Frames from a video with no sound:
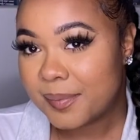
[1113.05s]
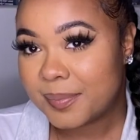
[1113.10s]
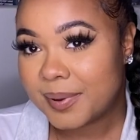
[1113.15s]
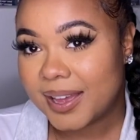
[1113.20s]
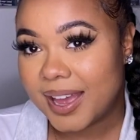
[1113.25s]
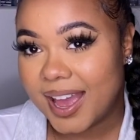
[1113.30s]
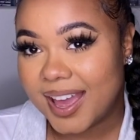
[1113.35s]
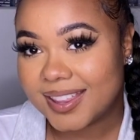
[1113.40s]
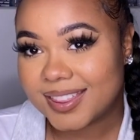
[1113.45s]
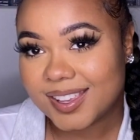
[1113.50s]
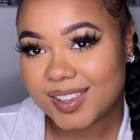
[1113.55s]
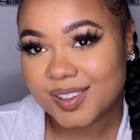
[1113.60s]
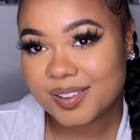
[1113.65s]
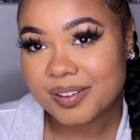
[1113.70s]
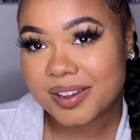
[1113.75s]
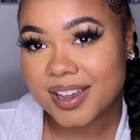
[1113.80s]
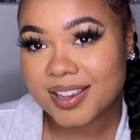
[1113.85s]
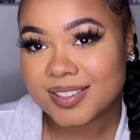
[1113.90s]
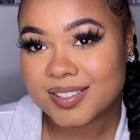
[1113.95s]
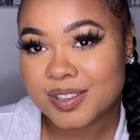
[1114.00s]
But I thank you
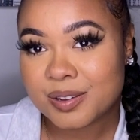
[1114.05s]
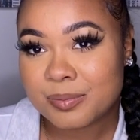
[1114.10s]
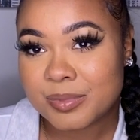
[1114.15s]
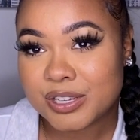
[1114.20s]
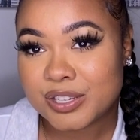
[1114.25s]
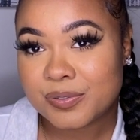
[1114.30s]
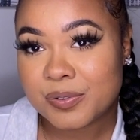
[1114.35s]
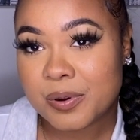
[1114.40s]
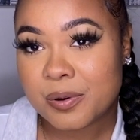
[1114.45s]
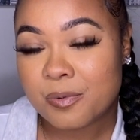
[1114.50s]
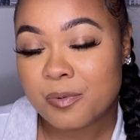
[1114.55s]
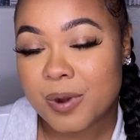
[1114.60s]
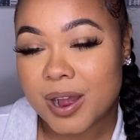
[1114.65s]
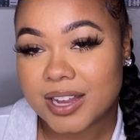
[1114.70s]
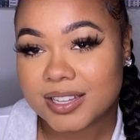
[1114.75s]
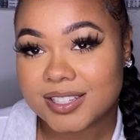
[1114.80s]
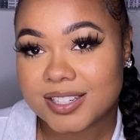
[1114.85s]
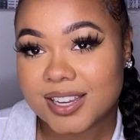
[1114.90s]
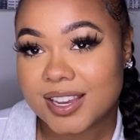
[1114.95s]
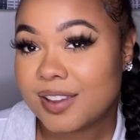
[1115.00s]
guys so much for
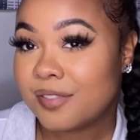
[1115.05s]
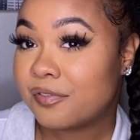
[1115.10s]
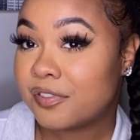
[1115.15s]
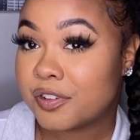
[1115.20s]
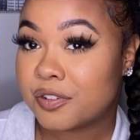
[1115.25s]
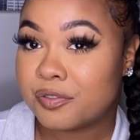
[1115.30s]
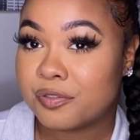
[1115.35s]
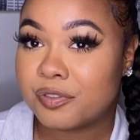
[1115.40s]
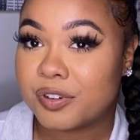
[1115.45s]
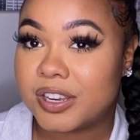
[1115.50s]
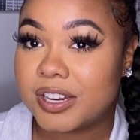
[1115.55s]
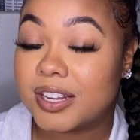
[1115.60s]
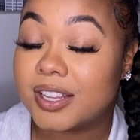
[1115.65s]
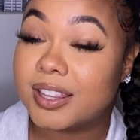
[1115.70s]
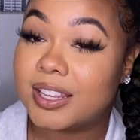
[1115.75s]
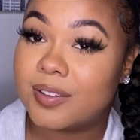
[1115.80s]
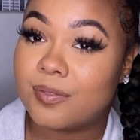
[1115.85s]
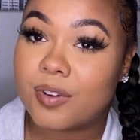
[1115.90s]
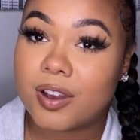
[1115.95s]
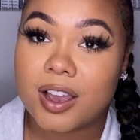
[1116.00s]
watching. Feel free to
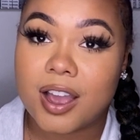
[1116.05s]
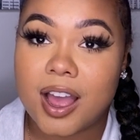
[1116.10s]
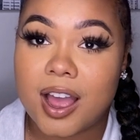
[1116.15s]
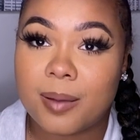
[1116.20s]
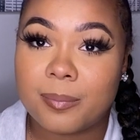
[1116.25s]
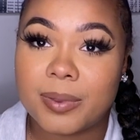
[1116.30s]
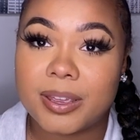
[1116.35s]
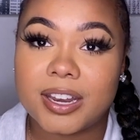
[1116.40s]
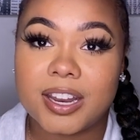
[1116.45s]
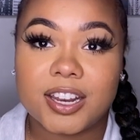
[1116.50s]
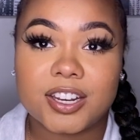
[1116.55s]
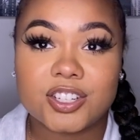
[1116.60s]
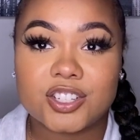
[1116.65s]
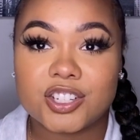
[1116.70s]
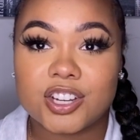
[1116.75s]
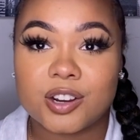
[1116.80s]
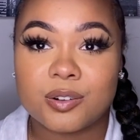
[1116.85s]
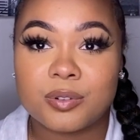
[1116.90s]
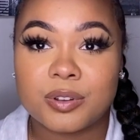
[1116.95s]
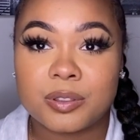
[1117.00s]
leave a comment and
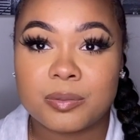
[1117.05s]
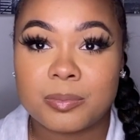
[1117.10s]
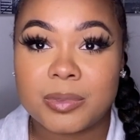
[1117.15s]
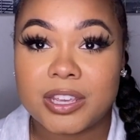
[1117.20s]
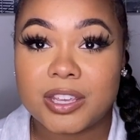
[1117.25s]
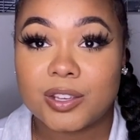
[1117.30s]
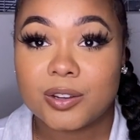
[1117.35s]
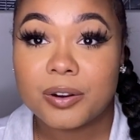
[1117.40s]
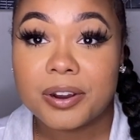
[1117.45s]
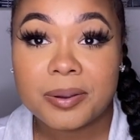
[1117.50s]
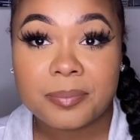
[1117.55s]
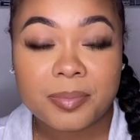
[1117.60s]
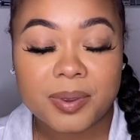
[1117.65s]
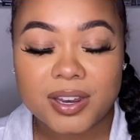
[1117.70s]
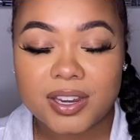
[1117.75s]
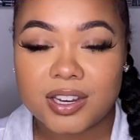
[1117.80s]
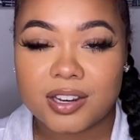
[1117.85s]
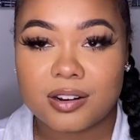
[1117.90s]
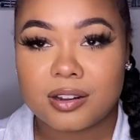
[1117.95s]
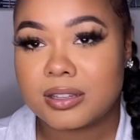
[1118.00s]
share with me your
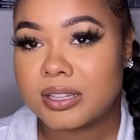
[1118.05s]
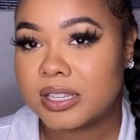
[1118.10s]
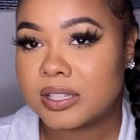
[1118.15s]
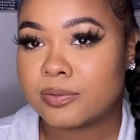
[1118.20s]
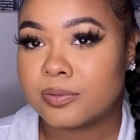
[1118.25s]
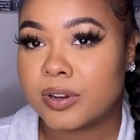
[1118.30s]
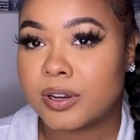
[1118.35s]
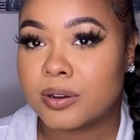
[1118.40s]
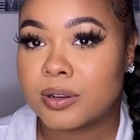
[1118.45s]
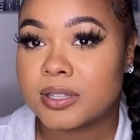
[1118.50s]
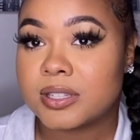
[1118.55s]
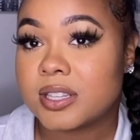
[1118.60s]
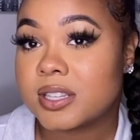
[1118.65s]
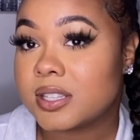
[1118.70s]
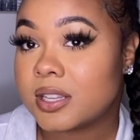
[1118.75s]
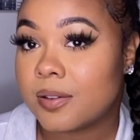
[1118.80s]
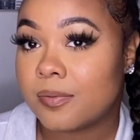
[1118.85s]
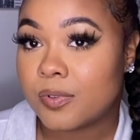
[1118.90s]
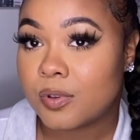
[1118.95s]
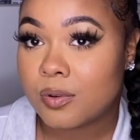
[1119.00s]
opinion on these fragrances
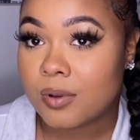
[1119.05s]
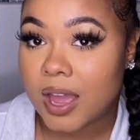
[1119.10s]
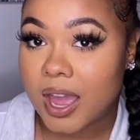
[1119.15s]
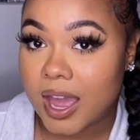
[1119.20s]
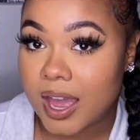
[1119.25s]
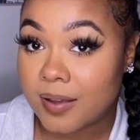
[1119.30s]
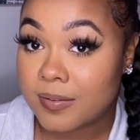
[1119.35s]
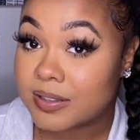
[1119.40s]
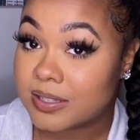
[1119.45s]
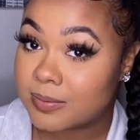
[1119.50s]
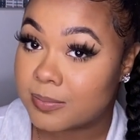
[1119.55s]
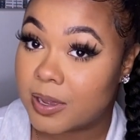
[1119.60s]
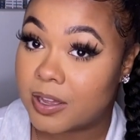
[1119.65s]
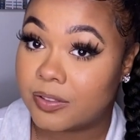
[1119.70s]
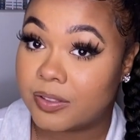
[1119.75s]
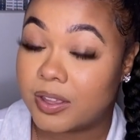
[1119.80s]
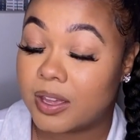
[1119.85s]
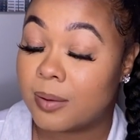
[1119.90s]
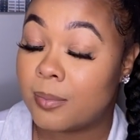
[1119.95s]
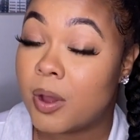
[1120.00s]
if you have
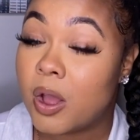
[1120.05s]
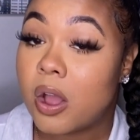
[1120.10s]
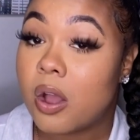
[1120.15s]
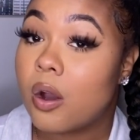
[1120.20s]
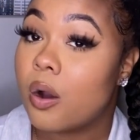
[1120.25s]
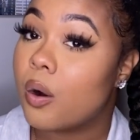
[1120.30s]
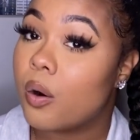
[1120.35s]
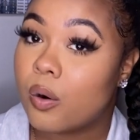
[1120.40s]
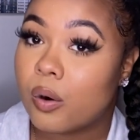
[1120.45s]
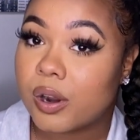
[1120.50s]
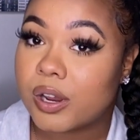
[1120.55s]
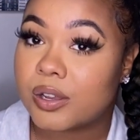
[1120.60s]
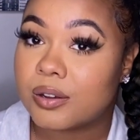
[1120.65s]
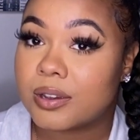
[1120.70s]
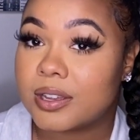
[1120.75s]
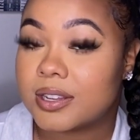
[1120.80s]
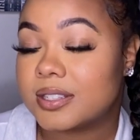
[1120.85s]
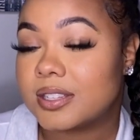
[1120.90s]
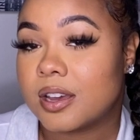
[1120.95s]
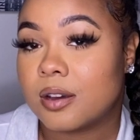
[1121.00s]
smelled them, or you
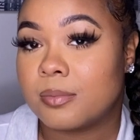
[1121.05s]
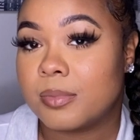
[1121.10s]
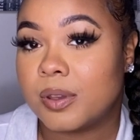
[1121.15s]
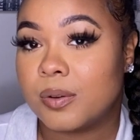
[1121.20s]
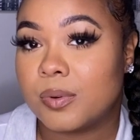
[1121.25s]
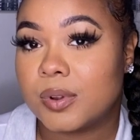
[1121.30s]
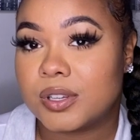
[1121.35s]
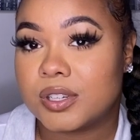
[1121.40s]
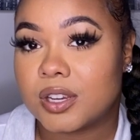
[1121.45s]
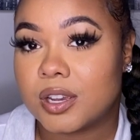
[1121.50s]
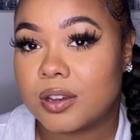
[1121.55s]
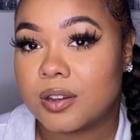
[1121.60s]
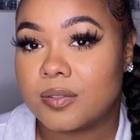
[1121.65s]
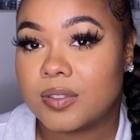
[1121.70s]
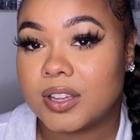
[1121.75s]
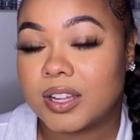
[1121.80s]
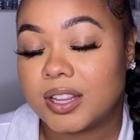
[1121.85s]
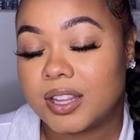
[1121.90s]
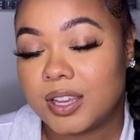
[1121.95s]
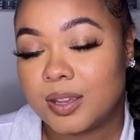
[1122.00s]
can tell me which of the
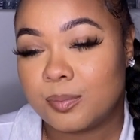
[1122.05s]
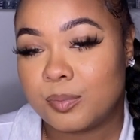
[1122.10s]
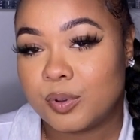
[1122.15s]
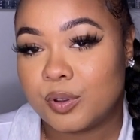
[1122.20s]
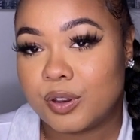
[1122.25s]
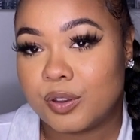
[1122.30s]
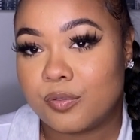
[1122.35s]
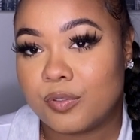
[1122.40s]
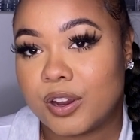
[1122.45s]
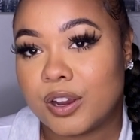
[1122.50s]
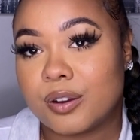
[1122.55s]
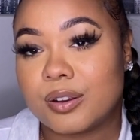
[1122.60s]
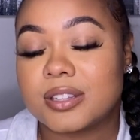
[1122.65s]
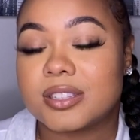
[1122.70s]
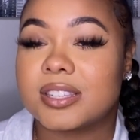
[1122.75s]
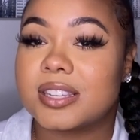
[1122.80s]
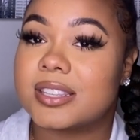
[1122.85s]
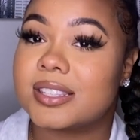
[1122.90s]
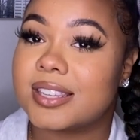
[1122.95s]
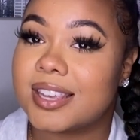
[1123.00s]
Clean Beauty
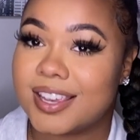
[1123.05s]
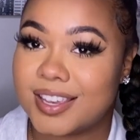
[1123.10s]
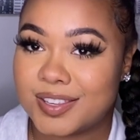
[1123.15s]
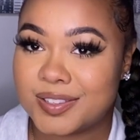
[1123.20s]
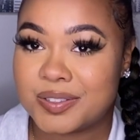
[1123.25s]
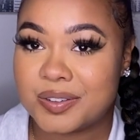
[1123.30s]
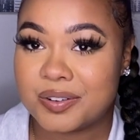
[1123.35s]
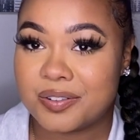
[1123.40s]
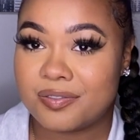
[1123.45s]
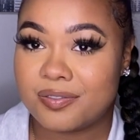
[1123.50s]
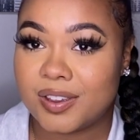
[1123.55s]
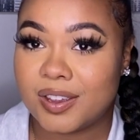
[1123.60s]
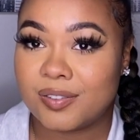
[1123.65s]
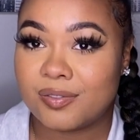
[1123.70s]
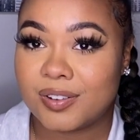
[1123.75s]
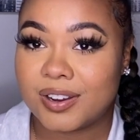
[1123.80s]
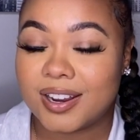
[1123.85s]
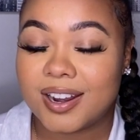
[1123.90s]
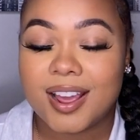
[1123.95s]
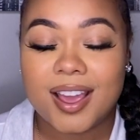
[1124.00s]
fragrances is your favorite.